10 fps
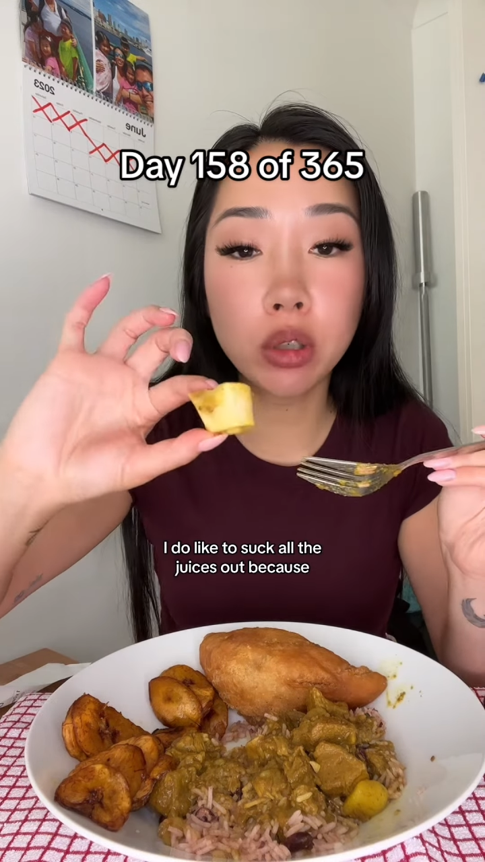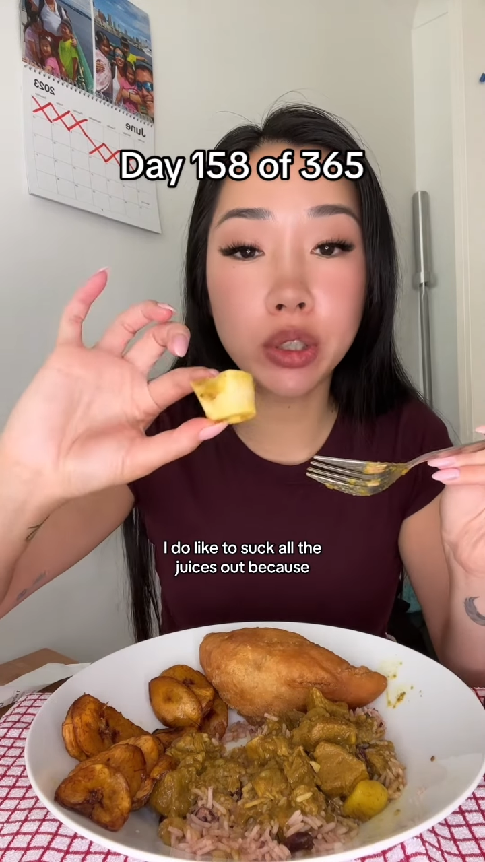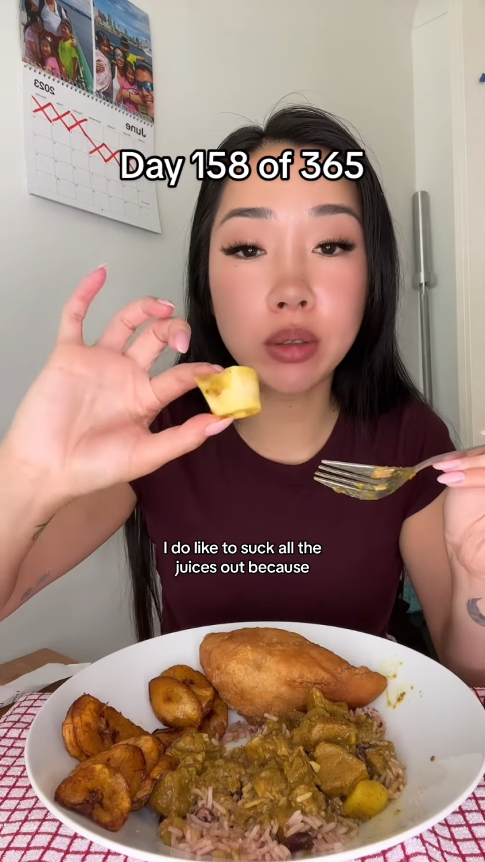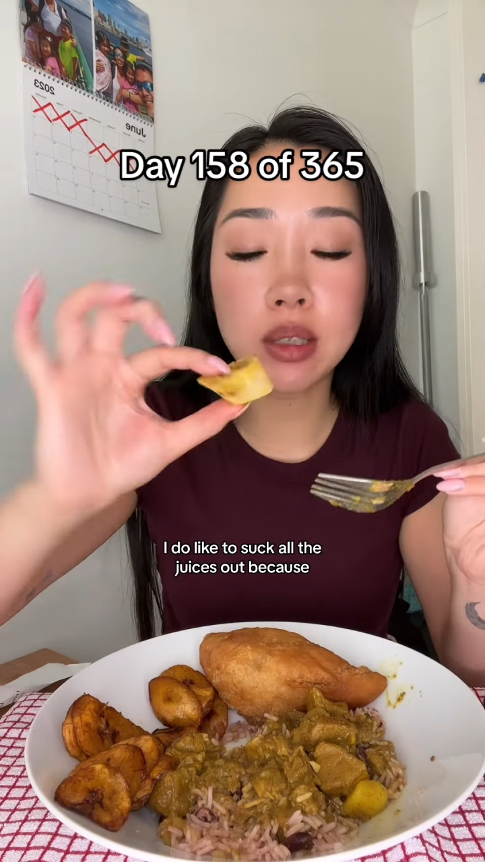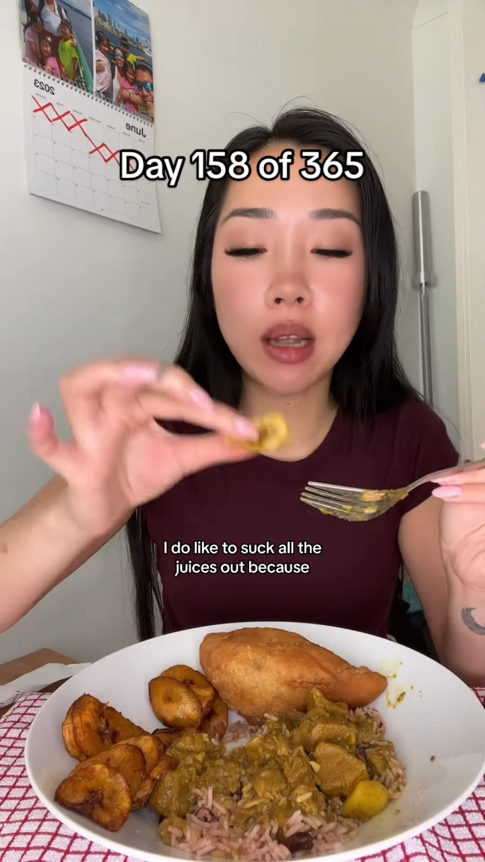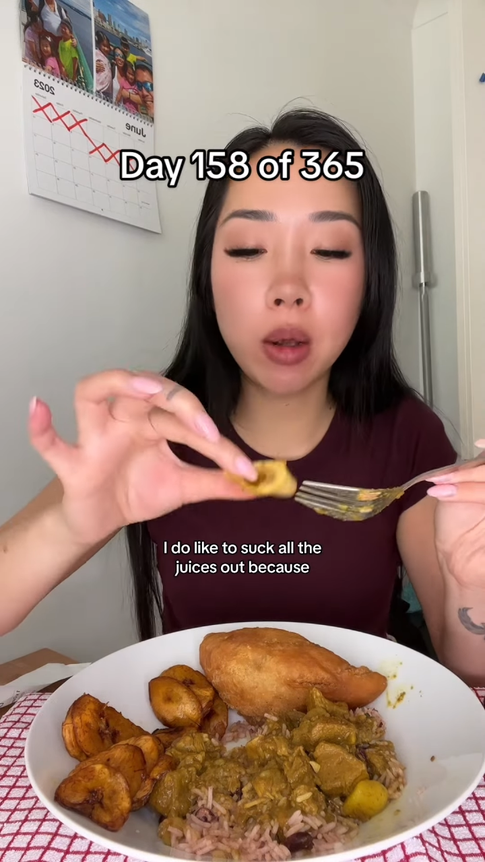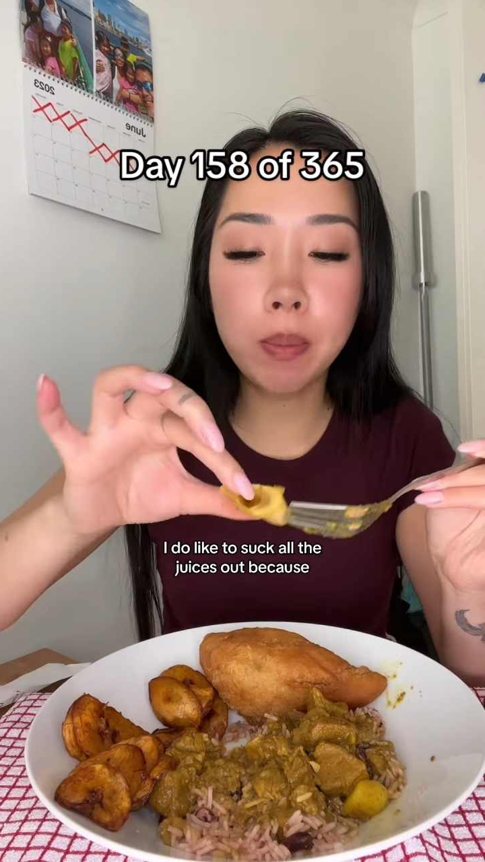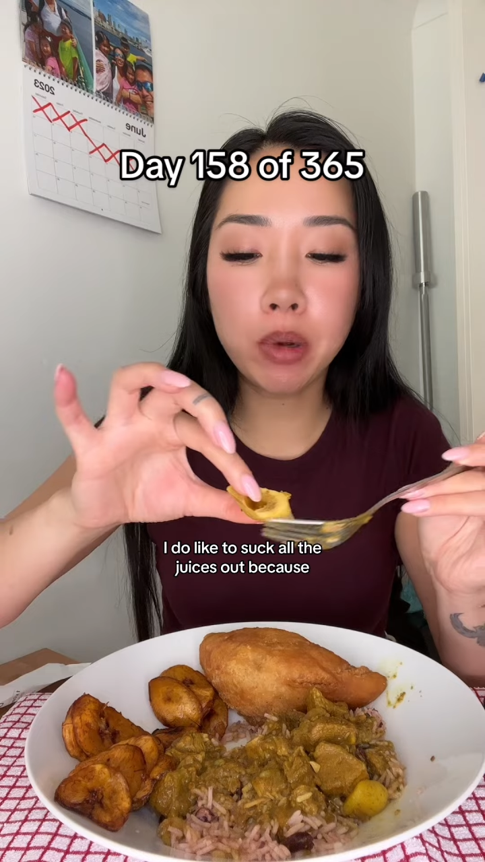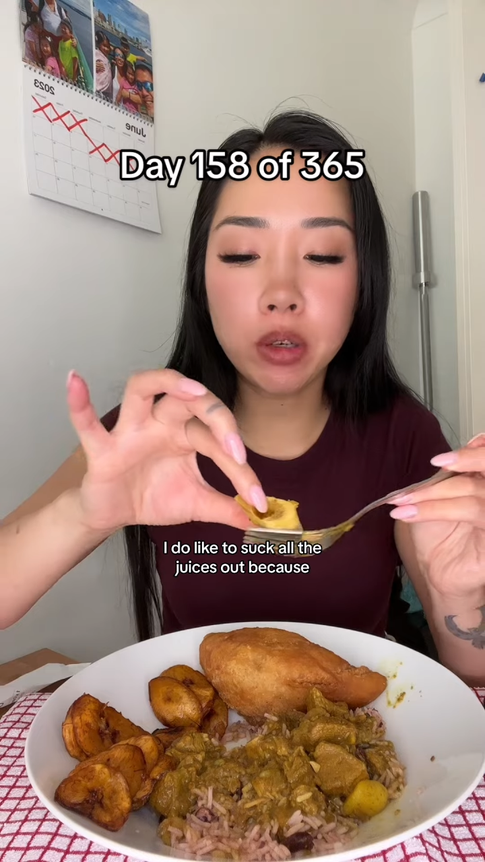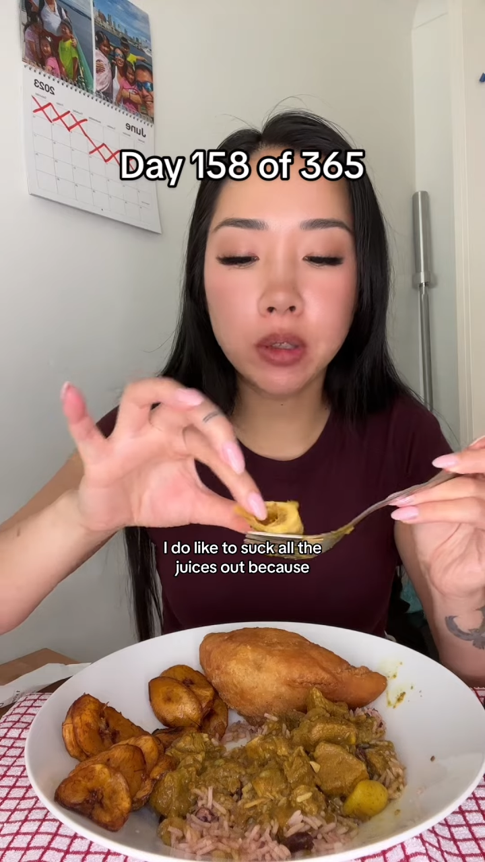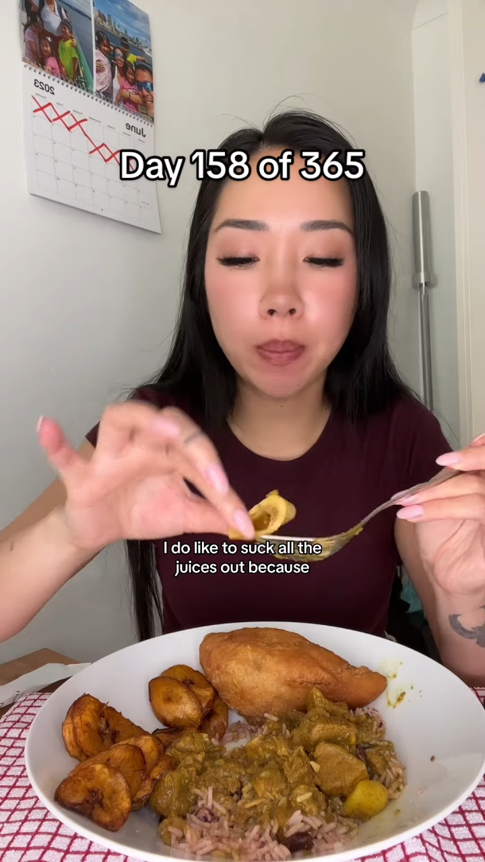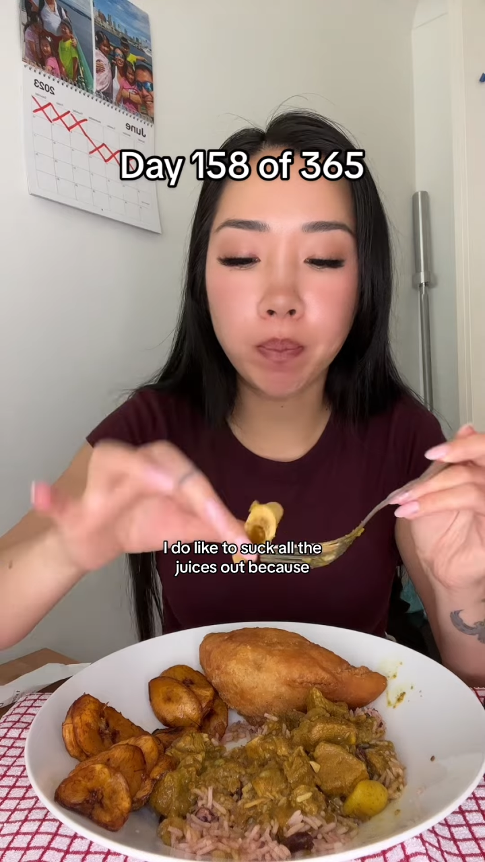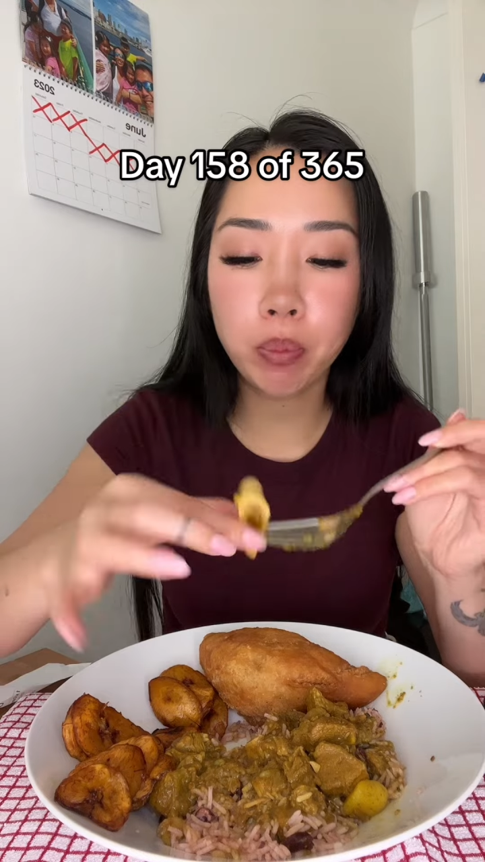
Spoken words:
the juices out because,